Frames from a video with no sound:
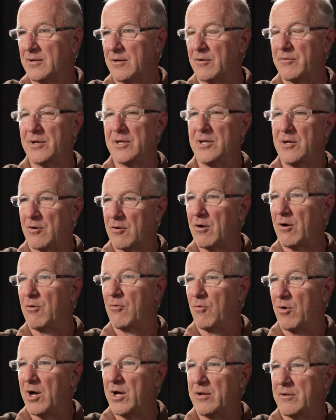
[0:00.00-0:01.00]
You know, the hero
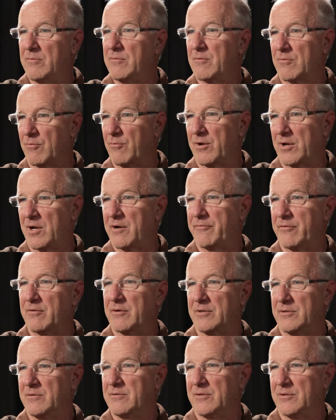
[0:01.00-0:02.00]
won or
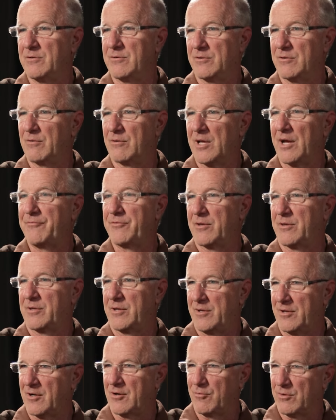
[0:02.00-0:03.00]
whatever, and you left the
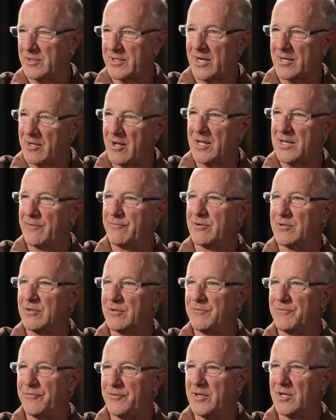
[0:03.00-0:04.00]
theater with that kind of a
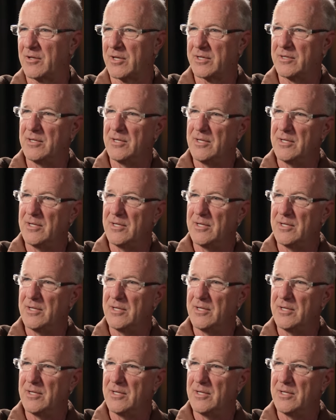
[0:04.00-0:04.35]
good feeling.